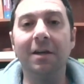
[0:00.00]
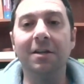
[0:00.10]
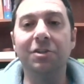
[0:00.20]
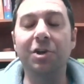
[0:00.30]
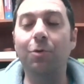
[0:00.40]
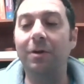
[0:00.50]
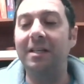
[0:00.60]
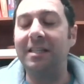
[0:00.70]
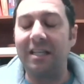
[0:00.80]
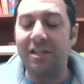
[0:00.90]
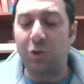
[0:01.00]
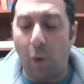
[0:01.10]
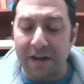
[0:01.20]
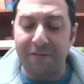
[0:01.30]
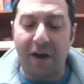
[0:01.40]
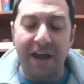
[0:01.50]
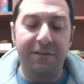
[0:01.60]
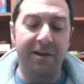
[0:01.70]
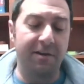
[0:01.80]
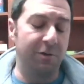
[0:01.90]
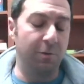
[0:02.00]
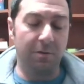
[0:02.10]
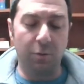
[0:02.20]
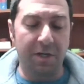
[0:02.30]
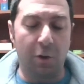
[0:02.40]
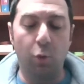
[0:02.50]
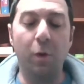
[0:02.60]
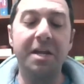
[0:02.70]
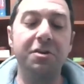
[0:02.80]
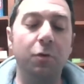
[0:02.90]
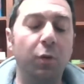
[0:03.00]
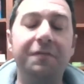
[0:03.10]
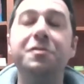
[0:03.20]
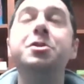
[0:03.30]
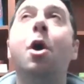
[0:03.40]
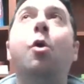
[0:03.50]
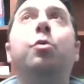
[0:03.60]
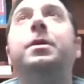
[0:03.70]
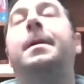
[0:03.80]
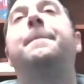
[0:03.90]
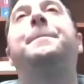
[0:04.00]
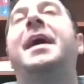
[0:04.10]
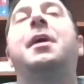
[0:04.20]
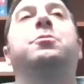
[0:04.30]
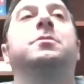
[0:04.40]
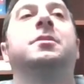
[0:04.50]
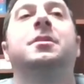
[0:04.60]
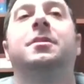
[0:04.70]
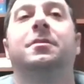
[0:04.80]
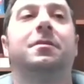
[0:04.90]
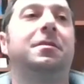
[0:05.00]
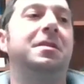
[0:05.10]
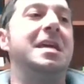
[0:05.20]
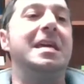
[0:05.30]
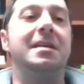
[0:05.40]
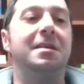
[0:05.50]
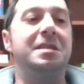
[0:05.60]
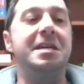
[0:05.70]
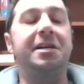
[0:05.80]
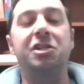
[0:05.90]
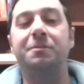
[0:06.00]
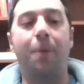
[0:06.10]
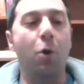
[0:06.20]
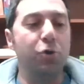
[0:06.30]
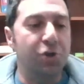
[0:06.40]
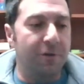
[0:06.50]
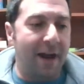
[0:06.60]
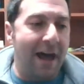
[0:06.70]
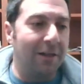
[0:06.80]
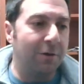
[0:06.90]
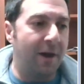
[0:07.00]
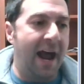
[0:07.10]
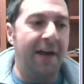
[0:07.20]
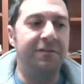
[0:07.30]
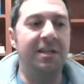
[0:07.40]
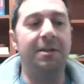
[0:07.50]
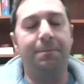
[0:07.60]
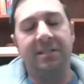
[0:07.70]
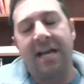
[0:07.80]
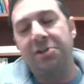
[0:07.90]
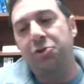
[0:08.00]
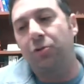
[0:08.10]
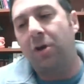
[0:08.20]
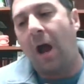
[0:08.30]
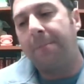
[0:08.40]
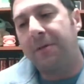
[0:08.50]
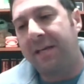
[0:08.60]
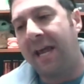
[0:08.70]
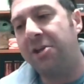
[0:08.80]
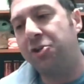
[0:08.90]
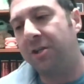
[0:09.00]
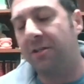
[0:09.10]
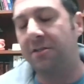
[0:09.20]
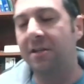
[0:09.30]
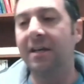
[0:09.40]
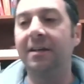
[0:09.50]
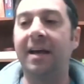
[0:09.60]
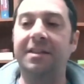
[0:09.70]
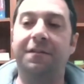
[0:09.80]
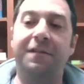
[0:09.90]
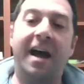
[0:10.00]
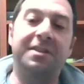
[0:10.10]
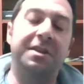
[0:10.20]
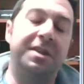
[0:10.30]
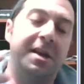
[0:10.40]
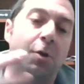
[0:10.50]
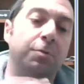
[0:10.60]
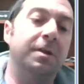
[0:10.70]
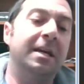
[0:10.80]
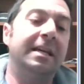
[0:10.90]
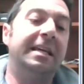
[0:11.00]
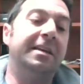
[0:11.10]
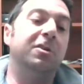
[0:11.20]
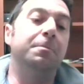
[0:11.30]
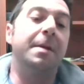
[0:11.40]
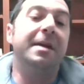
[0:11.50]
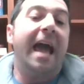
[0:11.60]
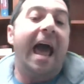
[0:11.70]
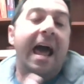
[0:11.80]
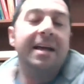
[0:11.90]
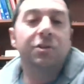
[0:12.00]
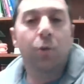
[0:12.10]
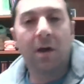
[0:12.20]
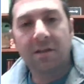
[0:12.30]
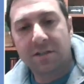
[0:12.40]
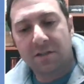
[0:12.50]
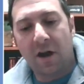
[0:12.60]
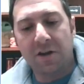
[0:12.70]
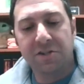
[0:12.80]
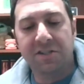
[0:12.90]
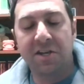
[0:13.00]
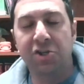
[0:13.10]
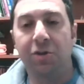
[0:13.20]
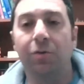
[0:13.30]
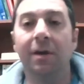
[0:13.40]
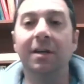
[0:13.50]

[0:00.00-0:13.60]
So 25 years, we've known about the exposure of allografts and the potential complications and the fact that they don't heal maybe as well as autogenous tissue.